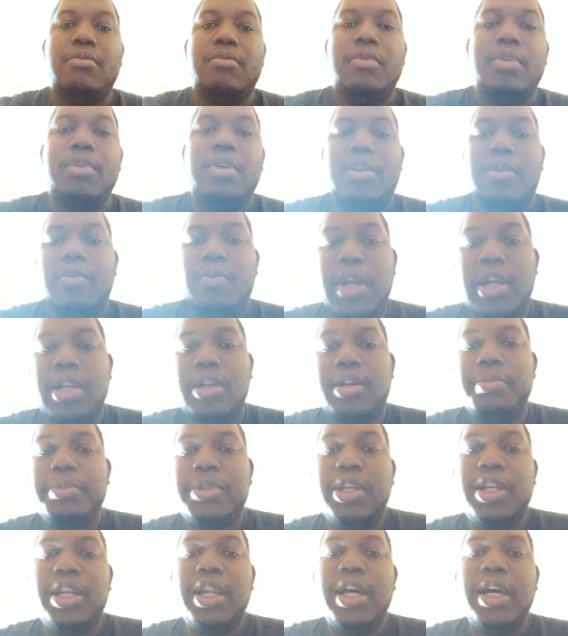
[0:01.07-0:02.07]
Welcome to
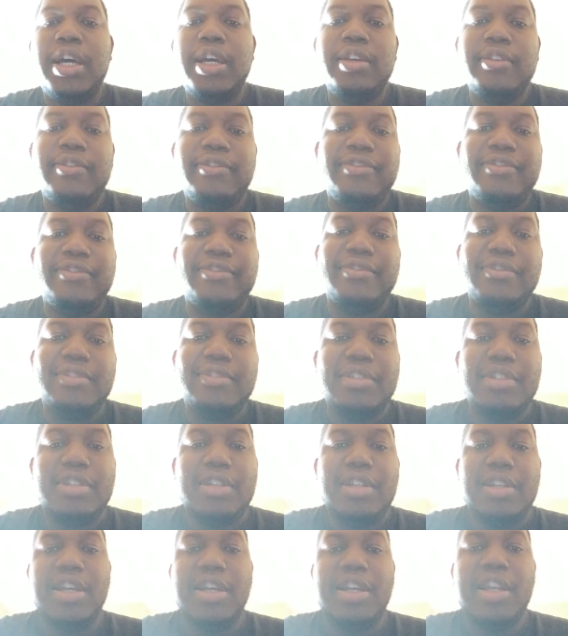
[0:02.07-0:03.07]
the live.
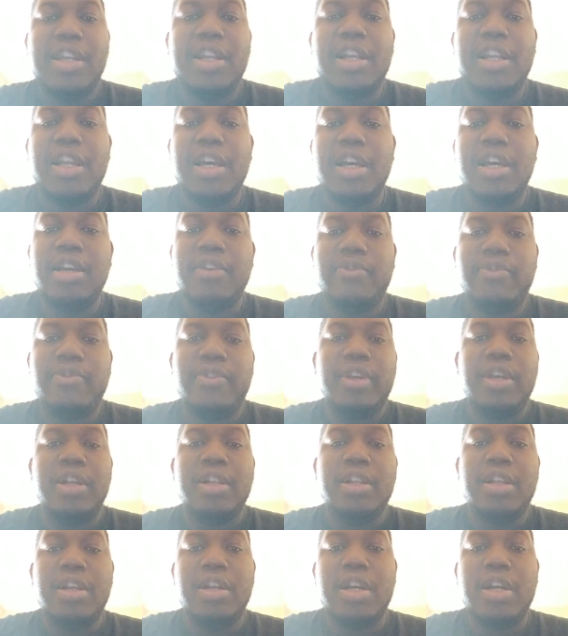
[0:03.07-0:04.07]
Another live with
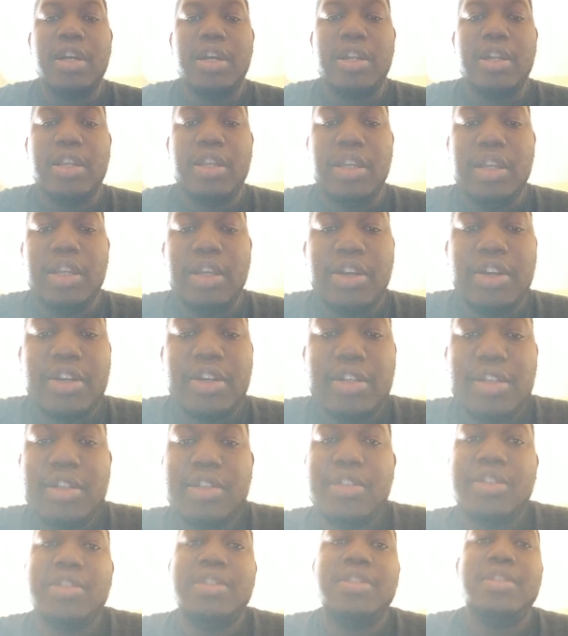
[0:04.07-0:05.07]
Eldorado here.
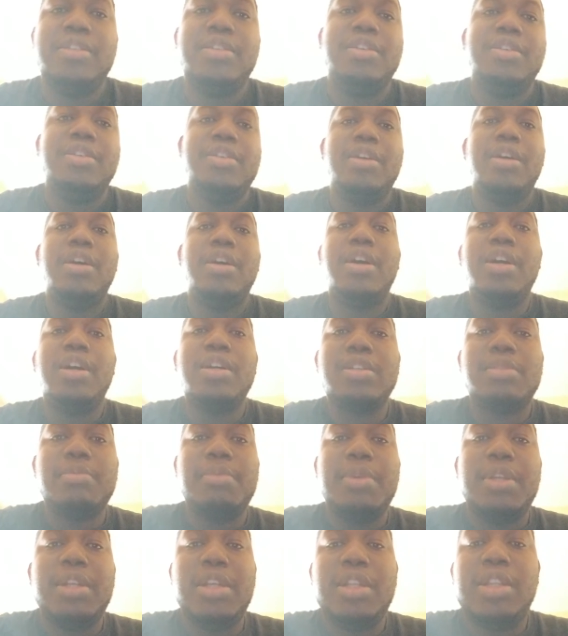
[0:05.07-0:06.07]
Ask
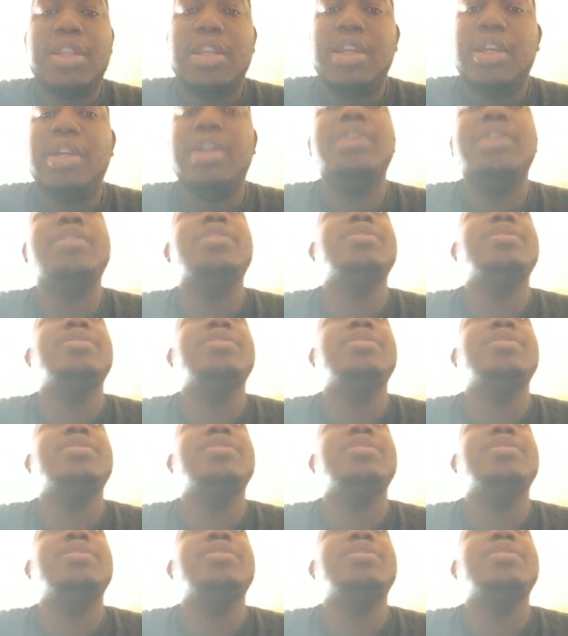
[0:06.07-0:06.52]
me anything.